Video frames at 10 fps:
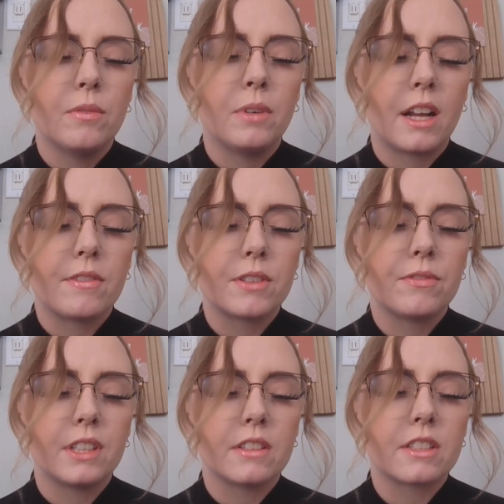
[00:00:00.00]
whatever
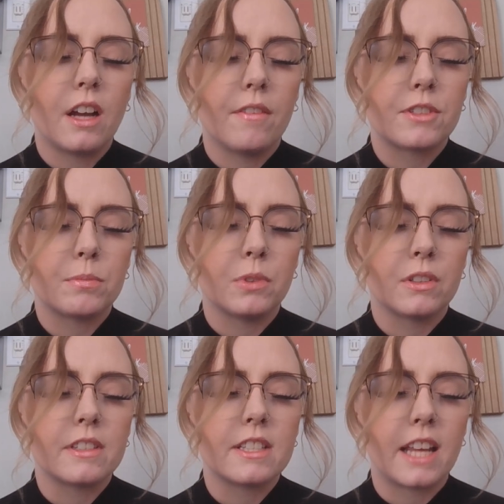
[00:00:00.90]
feels comfortable
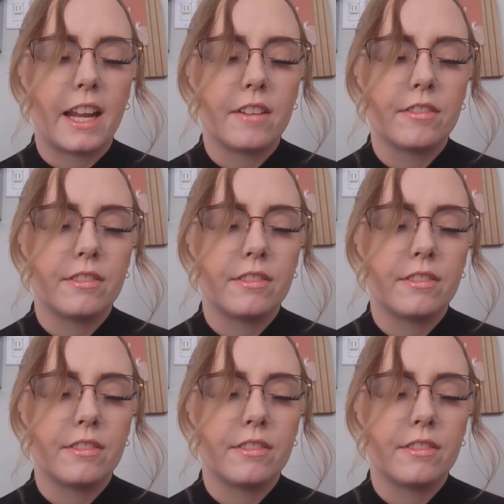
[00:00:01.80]
and safe.